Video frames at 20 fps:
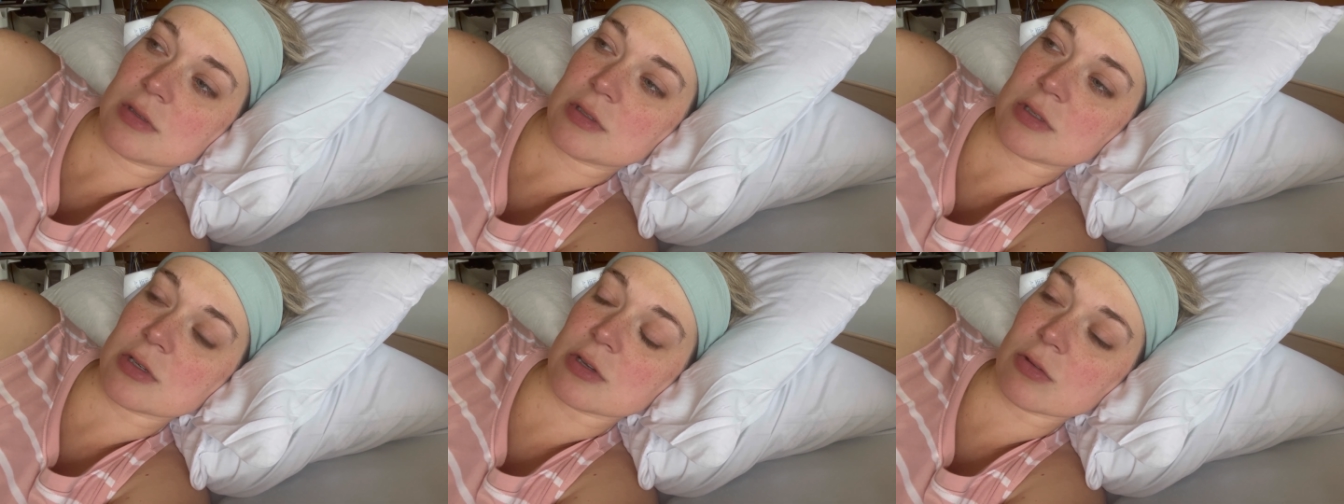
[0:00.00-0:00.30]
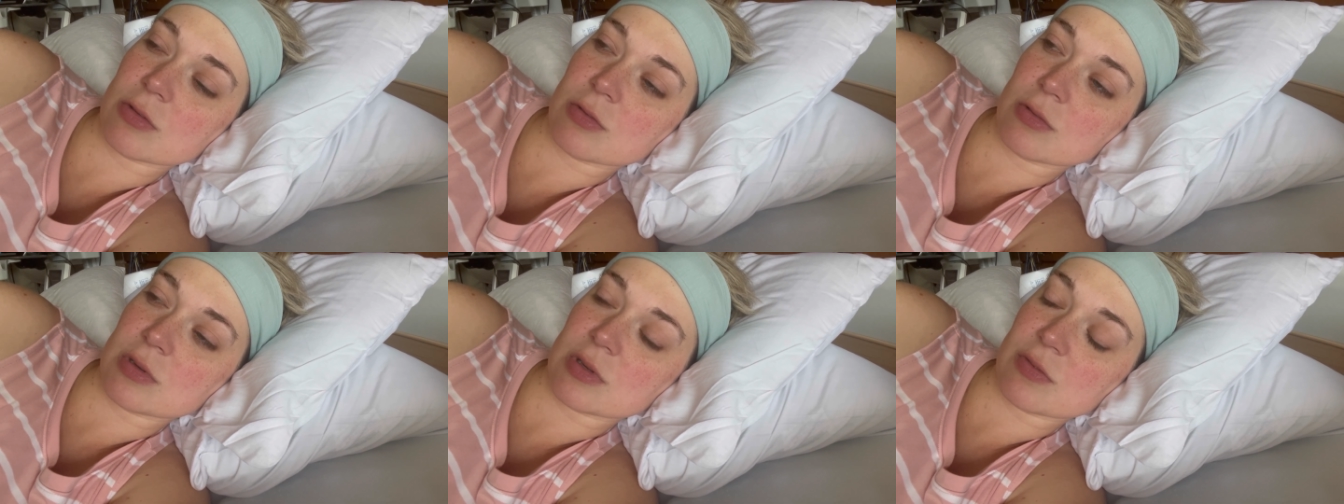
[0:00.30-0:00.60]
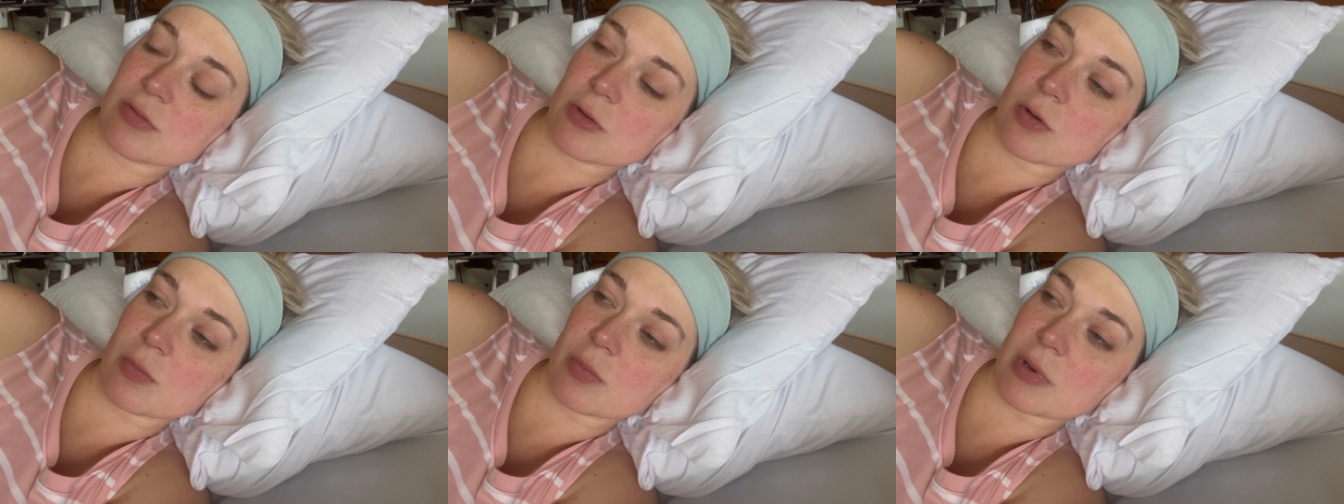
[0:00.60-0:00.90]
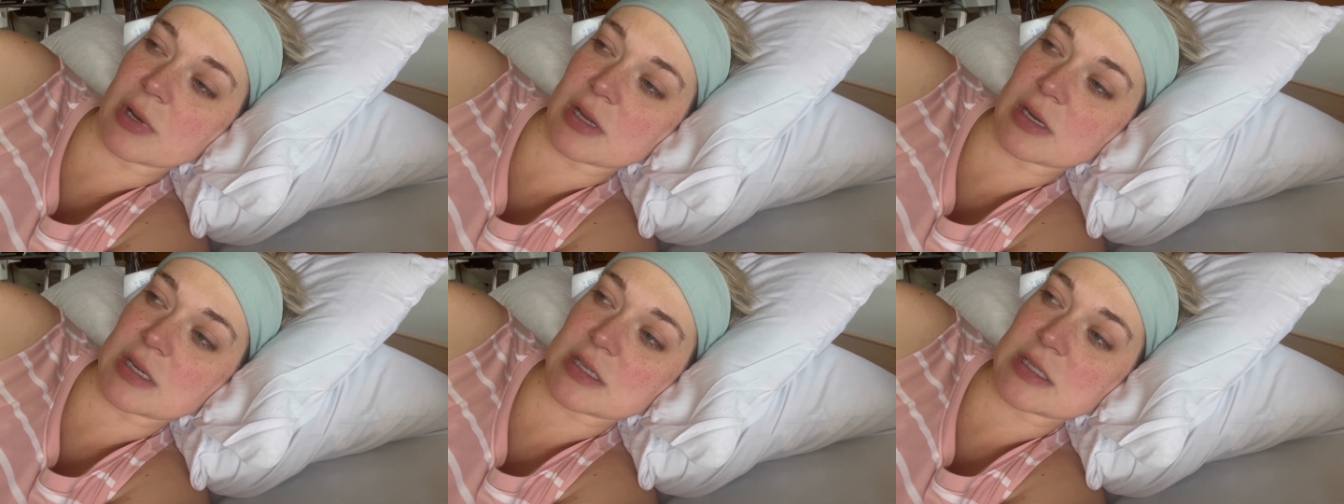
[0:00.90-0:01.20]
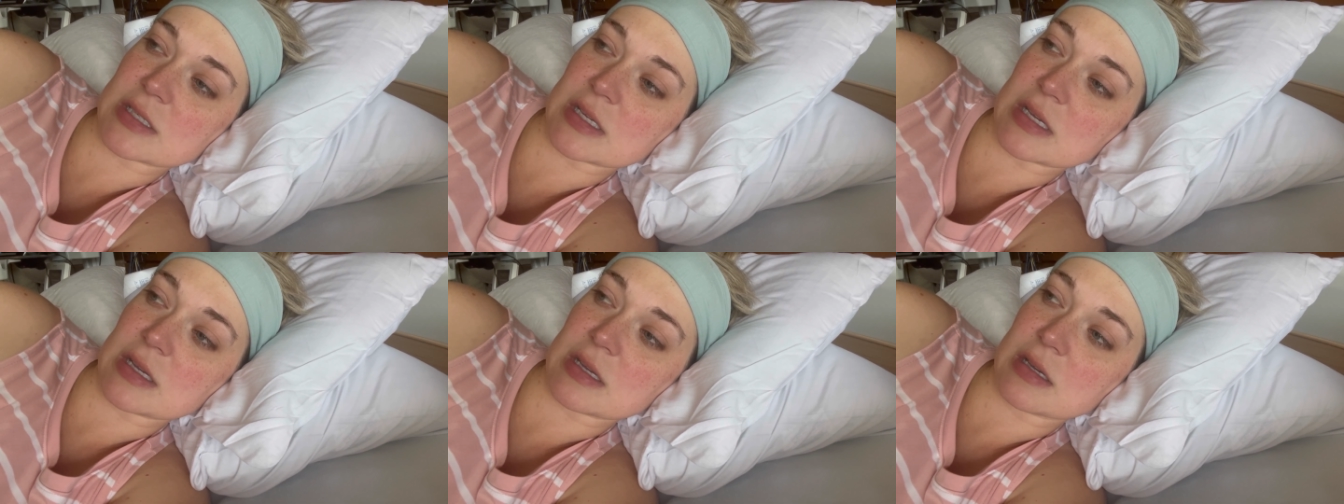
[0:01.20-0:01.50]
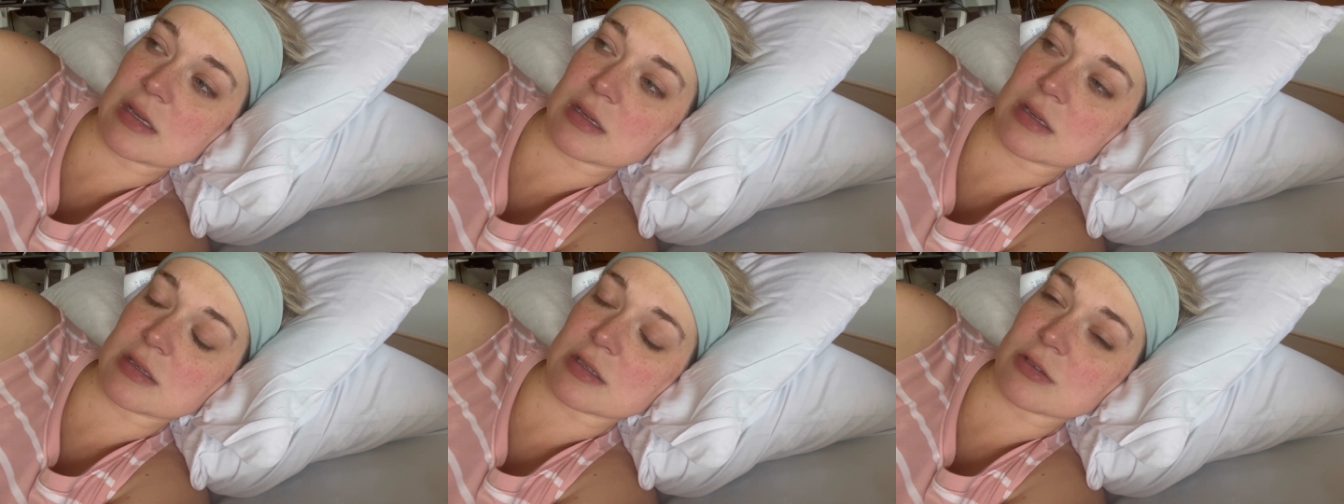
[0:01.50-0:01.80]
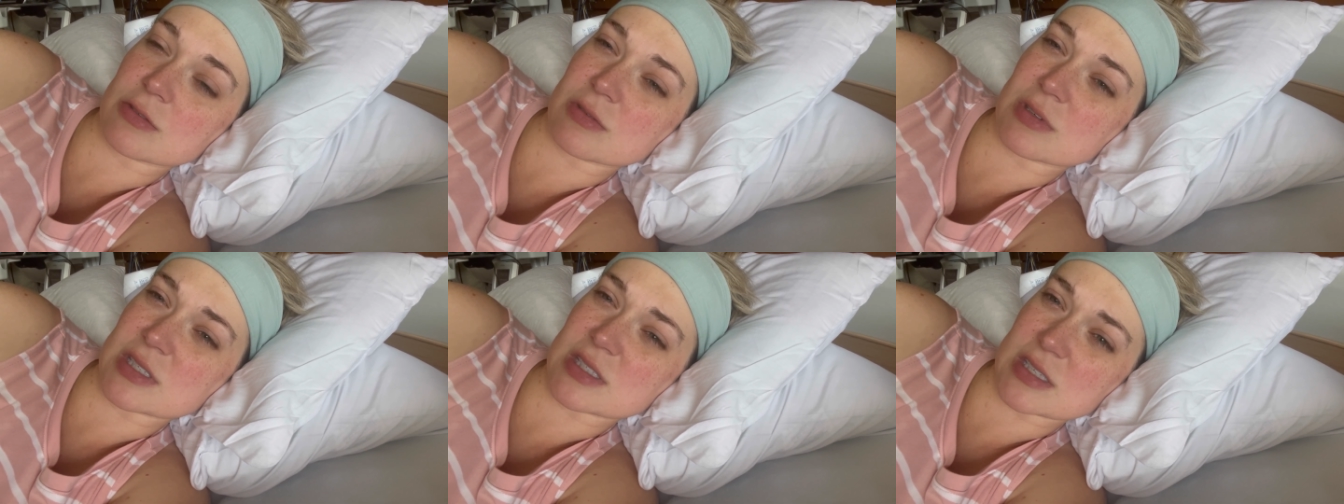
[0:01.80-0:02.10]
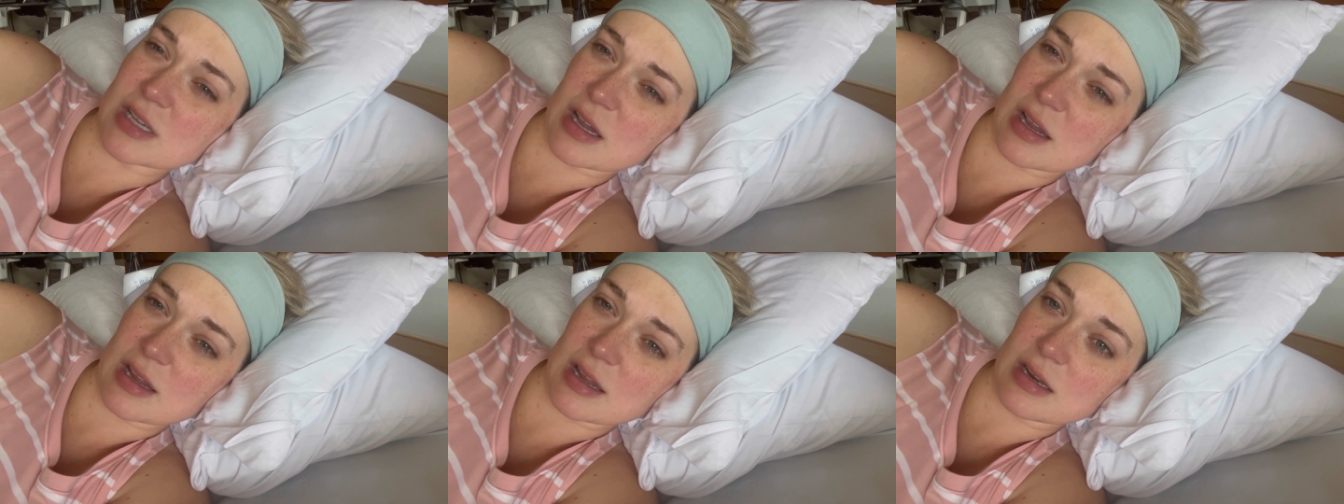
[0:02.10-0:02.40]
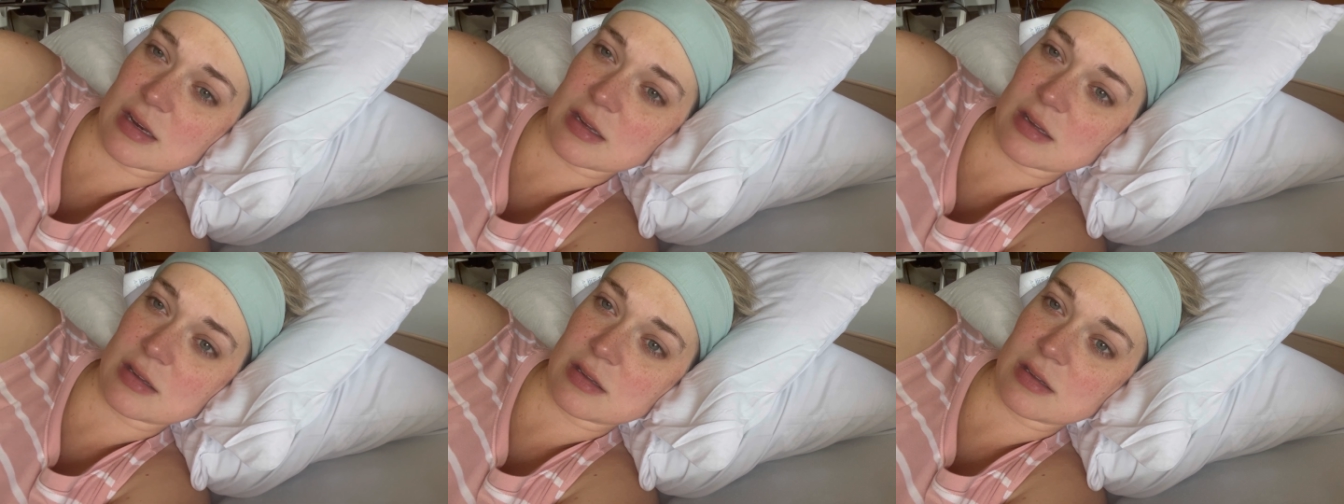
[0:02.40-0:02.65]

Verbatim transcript: go through a difficult pregnancy and to decide